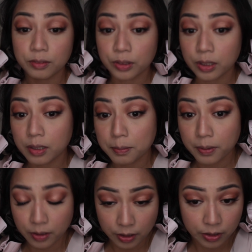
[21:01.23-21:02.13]
We're gonna
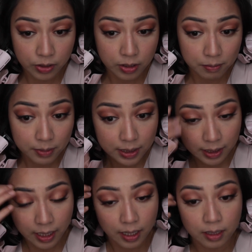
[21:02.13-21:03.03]
put on some
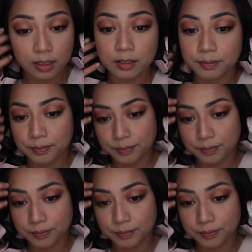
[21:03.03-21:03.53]
mascara.